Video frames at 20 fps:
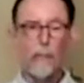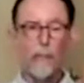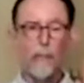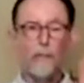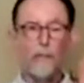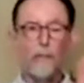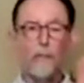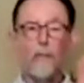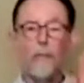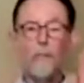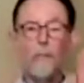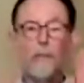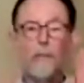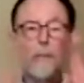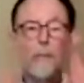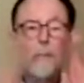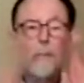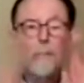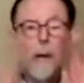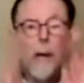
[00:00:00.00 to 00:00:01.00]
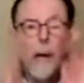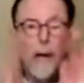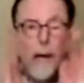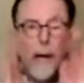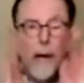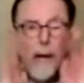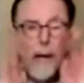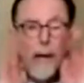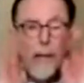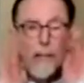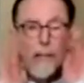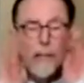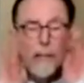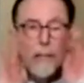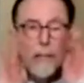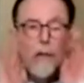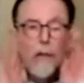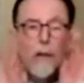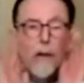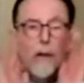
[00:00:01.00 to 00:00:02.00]
and we're going to put them
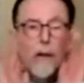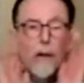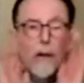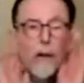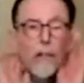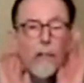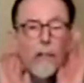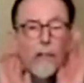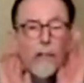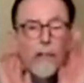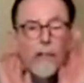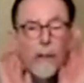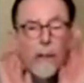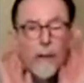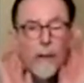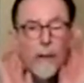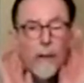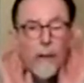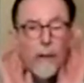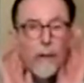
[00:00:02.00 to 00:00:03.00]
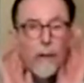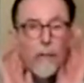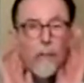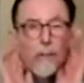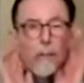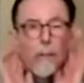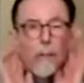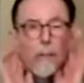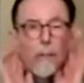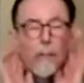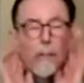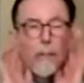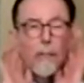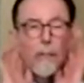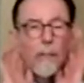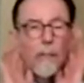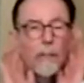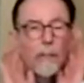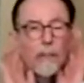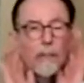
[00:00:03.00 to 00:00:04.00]
behind our ear.
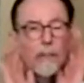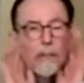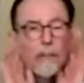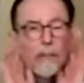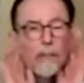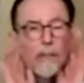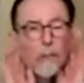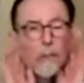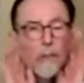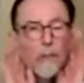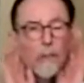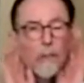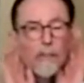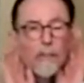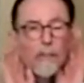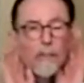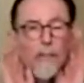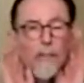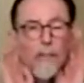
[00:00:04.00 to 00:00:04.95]
This is, of course, an